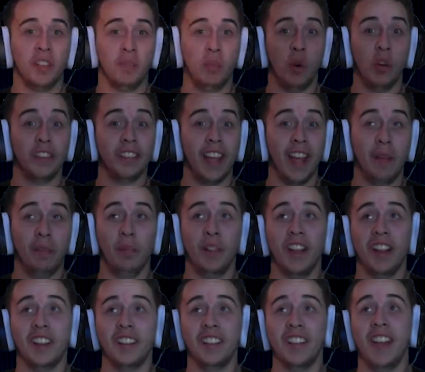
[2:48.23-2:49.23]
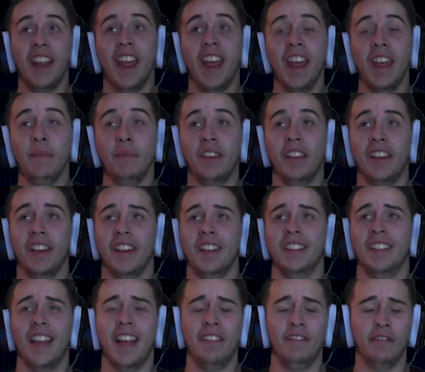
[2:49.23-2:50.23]
multiplayer today
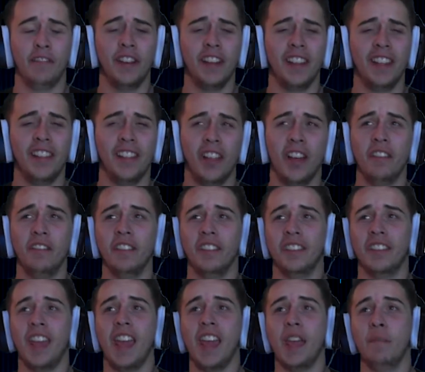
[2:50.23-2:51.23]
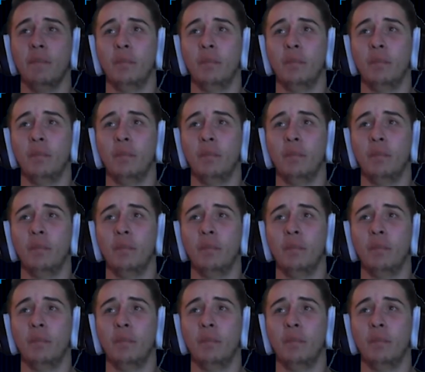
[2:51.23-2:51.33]
because I freaking love this game,